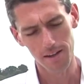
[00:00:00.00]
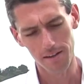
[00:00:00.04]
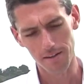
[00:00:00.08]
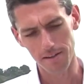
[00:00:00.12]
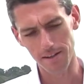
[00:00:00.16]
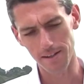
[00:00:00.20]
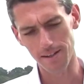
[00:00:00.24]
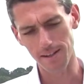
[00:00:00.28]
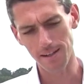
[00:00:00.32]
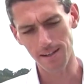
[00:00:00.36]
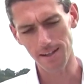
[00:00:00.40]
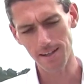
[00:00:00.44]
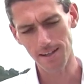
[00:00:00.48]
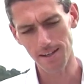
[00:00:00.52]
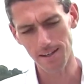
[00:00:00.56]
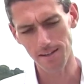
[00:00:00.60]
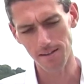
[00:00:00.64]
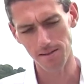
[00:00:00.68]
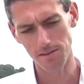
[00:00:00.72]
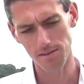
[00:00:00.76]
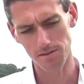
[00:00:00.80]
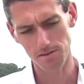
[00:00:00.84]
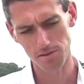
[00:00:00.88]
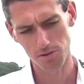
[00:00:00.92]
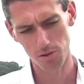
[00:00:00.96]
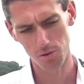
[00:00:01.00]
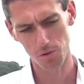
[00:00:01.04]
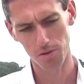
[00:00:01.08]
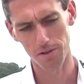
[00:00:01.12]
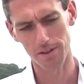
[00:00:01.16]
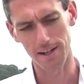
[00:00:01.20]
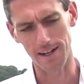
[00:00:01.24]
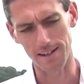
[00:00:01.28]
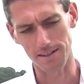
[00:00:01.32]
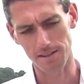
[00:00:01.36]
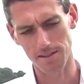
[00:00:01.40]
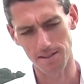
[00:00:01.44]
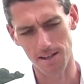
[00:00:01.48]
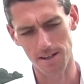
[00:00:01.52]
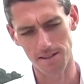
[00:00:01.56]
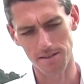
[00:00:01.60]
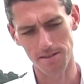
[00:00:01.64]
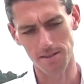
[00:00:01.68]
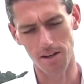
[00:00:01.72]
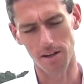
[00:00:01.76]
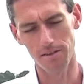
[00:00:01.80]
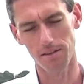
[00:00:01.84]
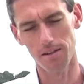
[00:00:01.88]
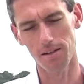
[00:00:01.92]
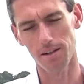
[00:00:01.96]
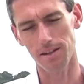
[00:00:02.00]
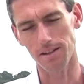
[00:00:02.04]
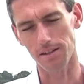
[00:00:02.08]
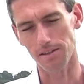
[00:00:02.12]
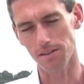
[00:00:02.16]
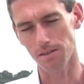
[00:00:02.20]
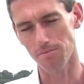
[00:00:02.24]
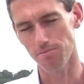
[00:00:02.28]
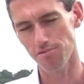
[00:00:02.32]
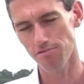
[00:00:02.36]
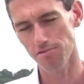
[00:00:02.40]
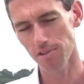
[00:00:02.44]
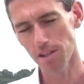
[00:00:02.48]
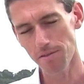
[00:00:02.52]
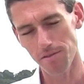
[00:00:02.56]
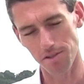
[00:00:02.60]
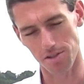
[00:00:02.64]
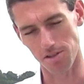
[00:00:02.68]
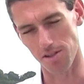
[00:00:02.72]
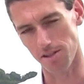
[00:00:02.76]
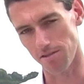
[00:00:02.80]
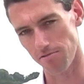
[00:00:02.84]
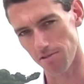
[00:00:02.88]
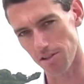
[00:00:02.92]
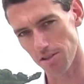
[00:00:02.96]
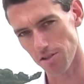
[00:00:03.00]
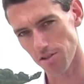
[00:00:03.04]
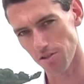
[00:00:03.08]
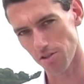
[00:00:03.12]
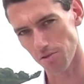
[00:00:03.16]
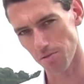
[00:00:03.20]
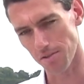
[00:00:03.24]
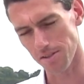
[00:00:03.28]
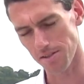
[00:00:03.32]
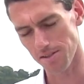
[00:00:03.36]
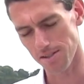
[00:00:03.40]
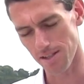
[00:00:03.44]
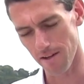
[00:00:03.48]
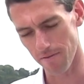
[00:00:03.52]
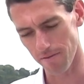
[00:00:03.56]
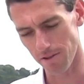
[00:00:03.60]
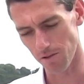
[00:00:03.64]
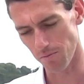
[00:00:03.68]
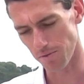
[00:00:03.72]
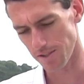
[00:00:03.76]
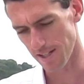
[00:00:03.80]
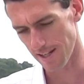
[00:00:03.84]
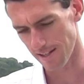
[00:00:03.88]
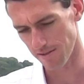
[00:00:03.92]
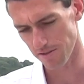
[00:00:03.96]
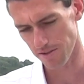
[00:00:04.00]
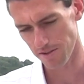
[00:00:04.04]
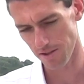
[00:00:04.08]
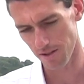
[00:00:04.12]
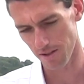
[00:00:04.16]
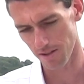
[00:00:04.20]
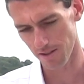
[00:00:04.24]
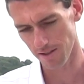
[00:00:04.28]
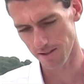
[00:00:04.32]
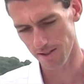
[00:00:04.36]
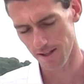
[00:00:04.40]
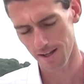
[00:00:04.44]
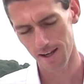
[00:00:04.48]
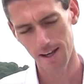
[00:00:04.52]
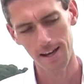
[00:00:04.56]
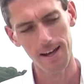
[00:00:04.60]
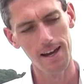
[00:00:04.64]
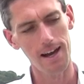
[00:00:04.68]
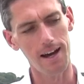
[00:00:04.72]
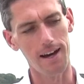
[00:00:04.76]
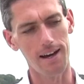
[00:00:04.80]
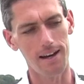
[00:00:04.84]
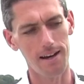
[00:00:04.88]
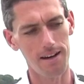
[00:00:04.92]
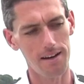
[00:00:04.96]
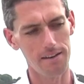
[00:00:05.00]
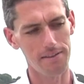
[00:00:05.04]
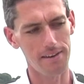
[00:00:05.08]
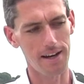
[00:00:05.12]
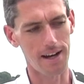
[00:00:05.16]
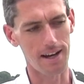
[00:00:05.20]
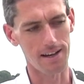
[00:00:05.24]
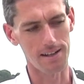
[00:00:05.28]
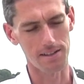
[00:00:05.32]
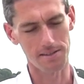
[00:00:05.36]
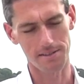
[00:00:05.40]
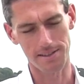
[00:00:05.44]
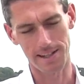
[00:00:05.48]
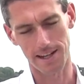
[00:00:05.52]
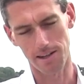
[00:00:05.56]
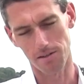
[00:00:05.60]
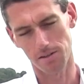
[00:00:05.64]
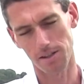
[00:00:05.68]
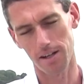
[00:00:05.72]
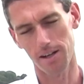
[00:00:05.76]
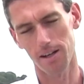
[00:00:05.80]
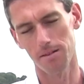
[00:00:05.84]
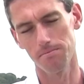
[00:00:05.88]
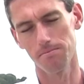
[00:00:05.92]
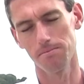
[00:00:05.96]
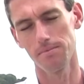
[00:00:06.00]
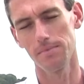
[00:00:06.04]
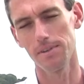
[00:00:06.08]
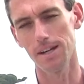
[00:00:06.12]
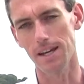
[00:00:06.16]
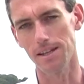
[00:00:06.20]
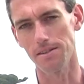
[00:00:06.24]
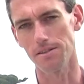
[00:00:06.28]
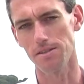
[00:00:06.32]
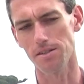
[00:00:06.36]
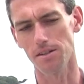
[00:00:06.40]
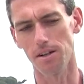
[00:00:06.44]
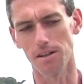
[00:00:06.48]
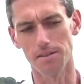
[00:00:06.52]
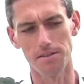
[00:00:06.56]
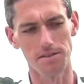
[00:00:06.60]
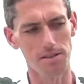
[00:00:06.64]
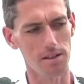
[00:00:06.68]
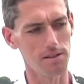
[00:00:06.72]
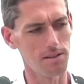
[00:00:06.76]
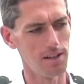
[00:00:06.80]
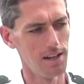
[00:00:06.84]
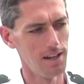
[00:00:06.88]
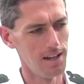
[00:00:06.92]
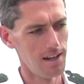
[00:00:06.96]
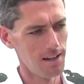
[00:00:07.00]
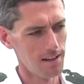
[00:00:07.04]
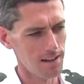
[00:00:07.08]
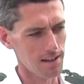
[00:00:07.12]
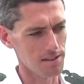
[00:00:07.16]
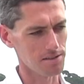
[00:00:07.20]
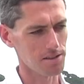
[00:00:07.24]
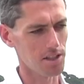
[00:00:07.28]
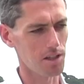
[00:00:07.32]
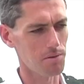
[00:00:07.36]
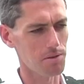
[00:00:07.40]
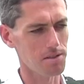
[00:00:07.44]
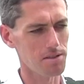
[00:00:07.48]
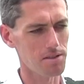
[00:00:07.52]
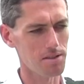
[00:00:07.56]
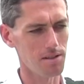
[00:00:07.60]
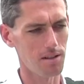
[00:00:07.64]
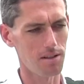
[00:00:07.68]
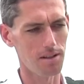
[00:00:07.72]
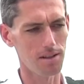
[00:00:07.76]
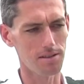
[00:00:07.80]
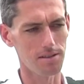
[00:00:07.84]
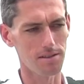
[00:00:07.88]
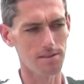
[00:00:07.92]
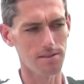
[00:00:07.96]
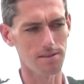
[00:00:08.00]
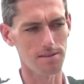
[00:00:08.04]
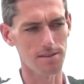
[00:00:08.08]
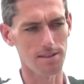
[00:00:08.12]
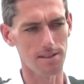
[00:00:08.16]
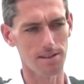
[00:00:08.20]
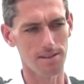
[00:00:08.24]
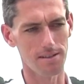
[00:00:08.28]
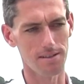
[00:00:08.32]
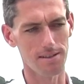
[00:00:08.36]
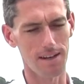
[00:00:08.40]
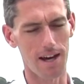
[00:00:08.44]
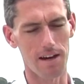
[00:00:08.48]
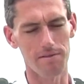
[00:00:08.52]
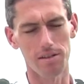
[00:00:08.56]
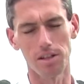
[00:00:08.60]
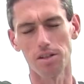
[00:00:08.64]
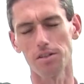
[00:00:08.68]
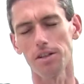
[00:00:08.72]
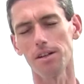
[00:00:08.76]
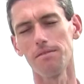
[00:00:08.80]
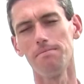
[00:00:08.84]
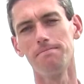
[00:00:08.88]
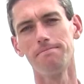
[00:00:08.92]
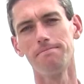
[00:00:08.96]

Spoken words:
the toilet access, unlike the previous generation 27 that was outside, that has now come inside. So let's go inside and have a look.